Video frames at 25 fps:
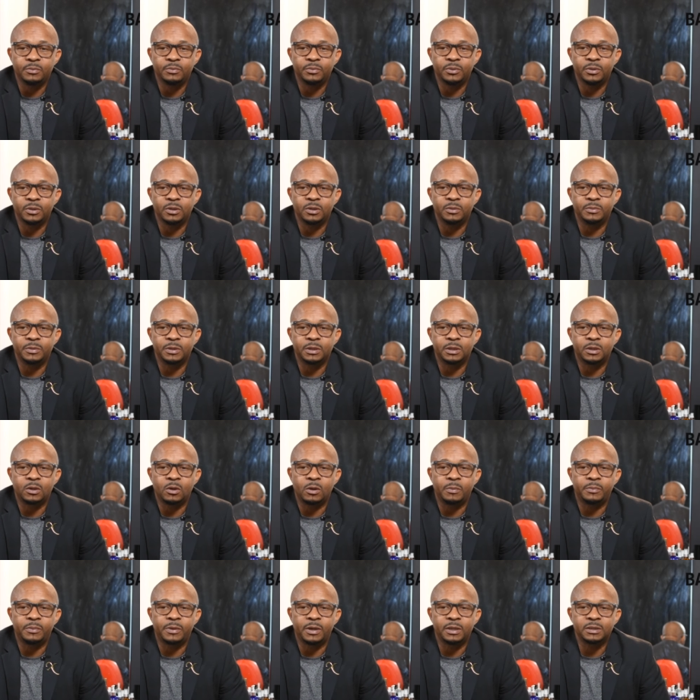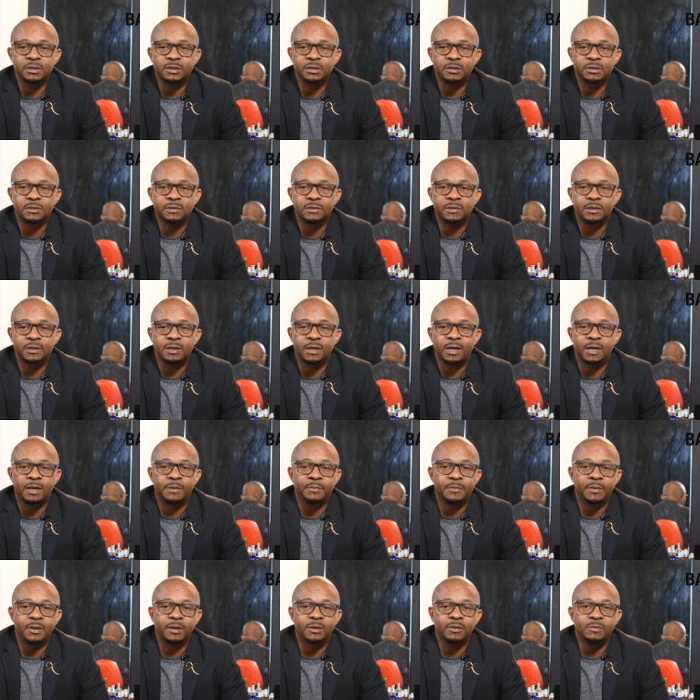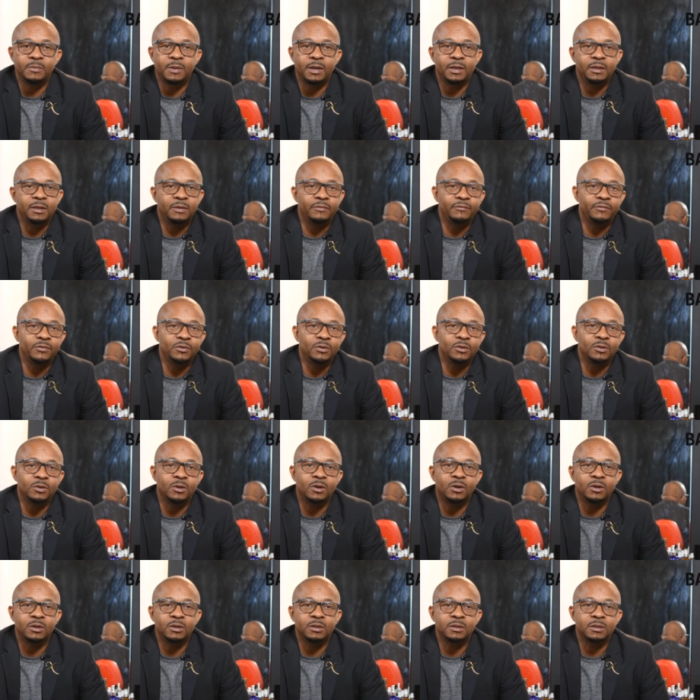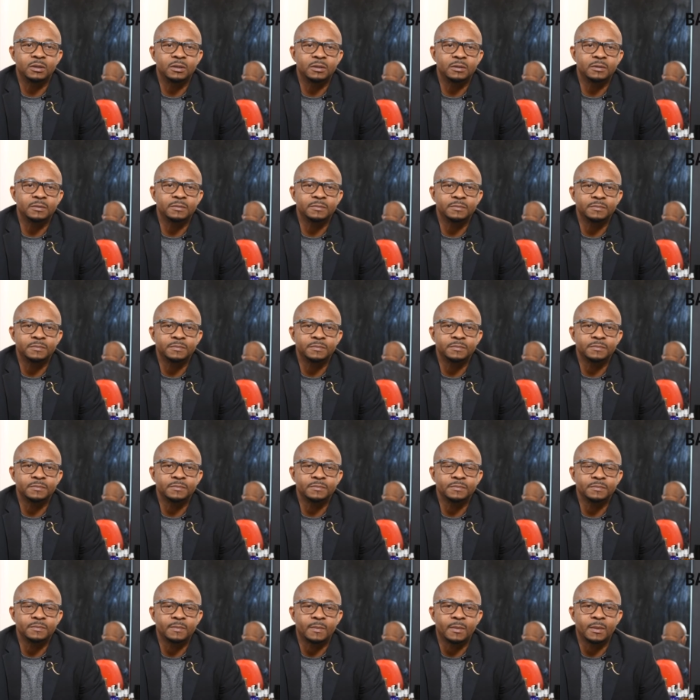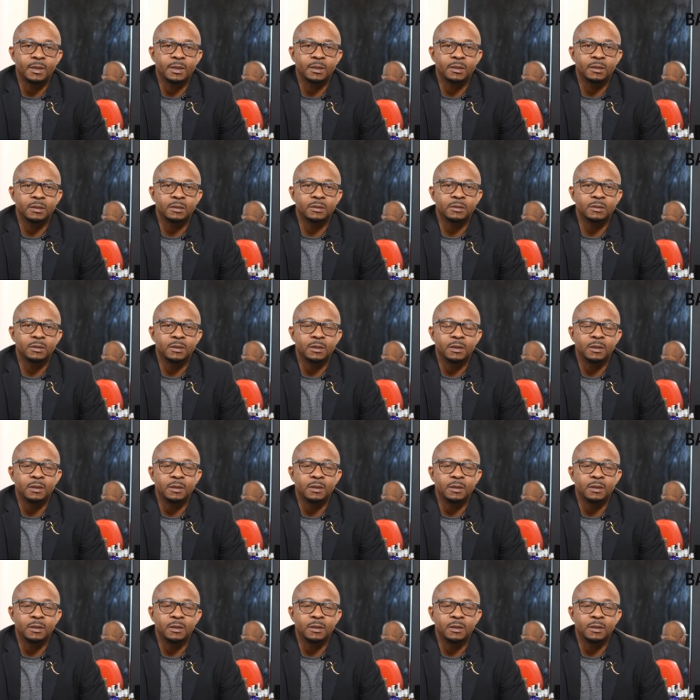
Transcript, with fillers: put a little bit of thought process into that, man, you might live a little longer. Yeah. You know?